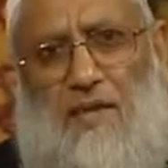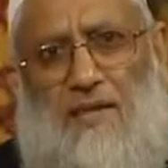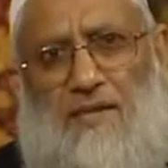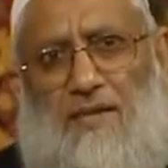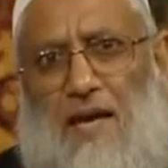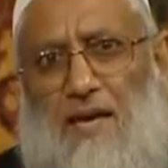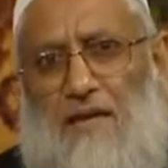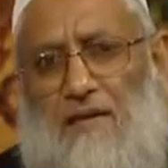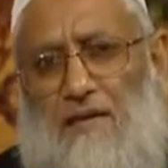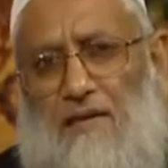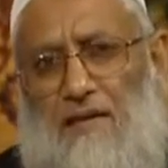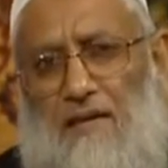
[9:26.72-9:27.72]
then
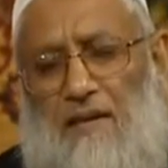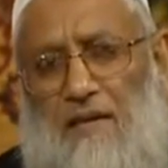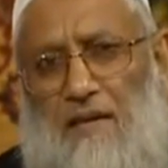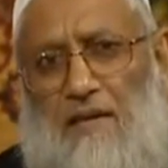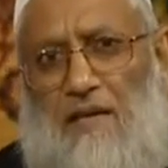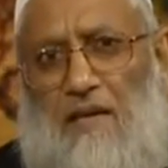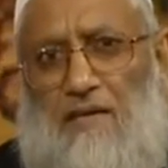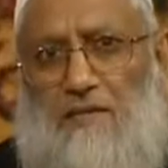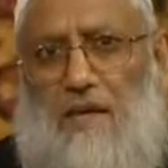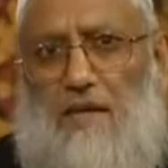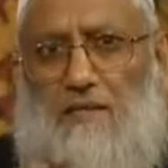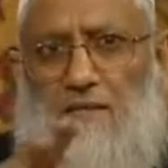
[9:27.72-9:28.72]
he is
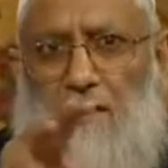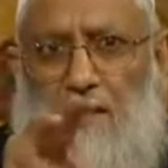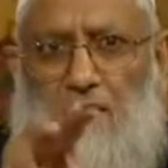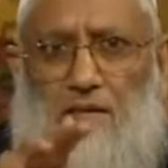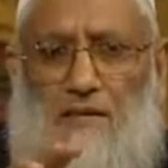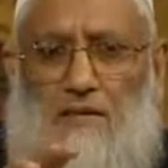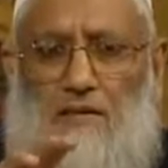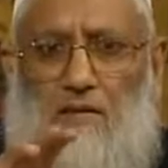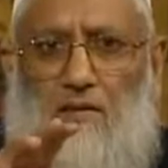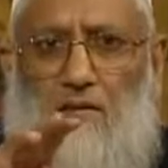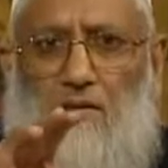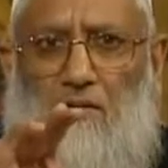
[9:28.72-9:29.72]
attracting
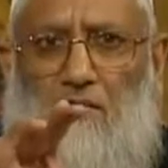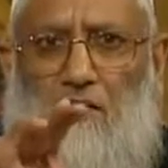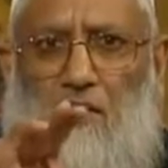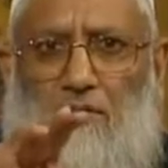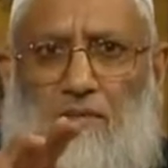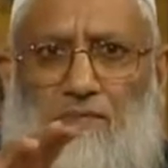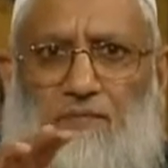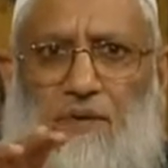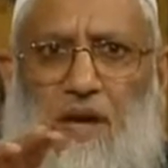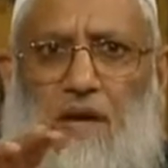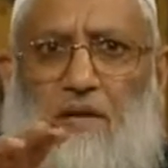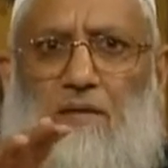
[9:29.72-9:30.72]
lot of
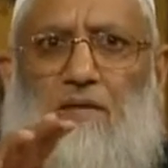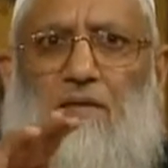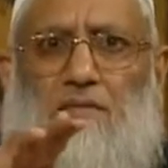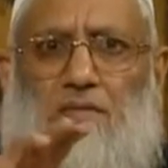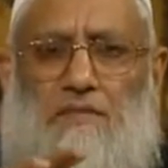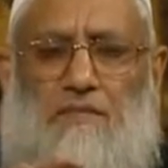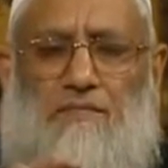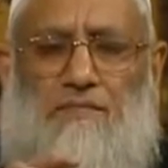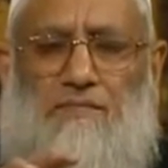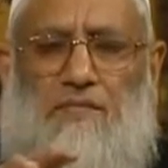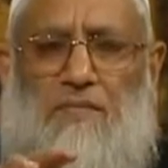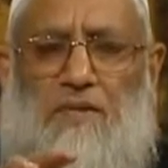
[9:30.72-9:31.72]
criticism,
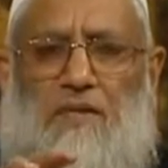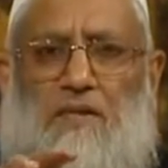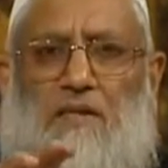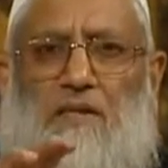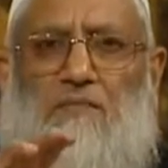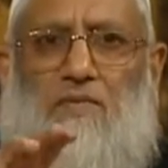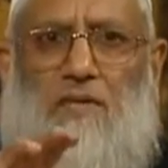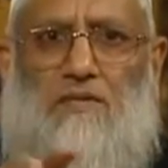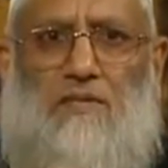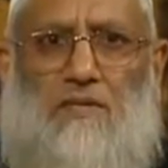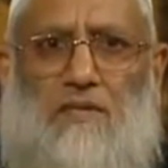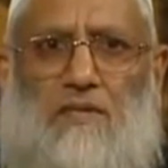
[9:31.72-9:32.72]

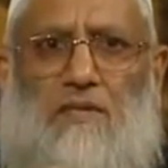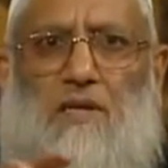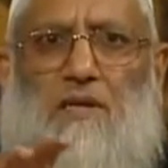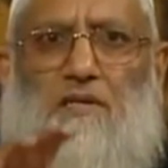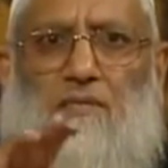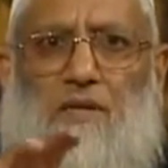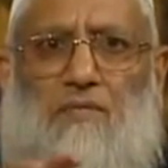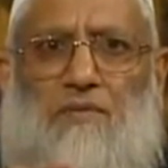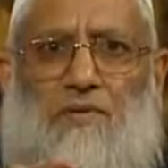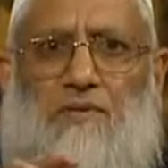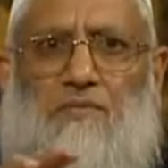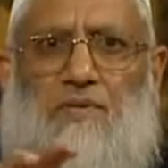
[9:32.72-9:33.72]
adversity, and
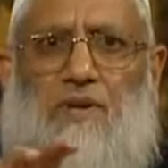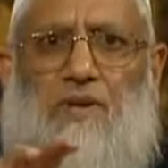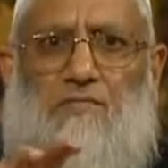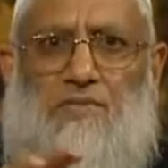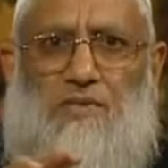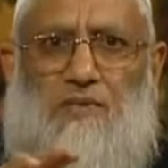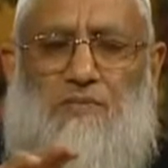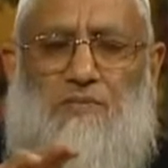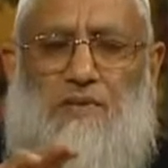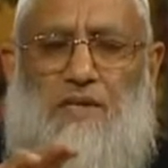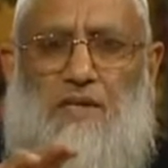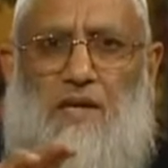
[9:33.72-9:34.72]
sufferings for himself.
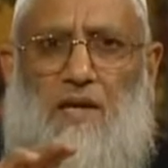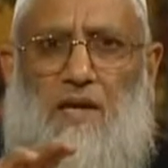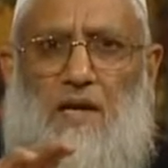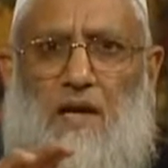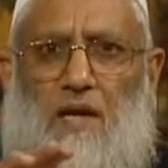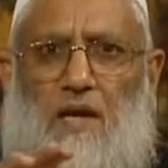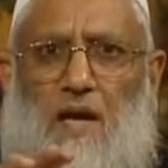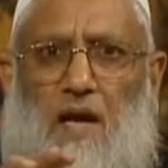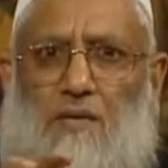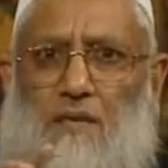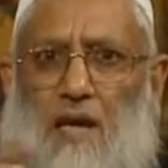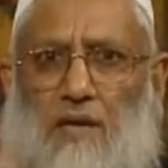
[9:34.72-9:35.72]

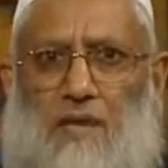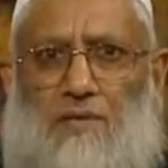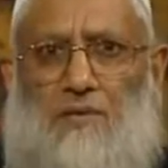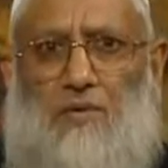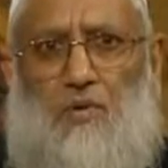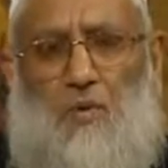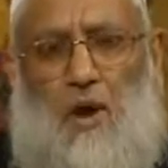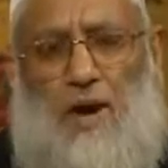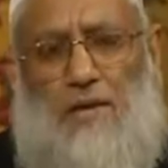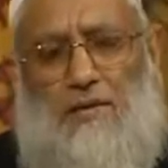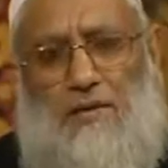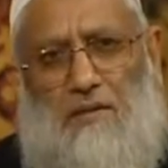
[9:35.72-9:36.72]
As long as you are
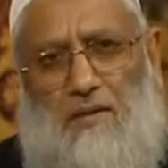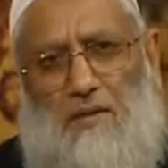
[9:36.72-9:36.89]
quiet,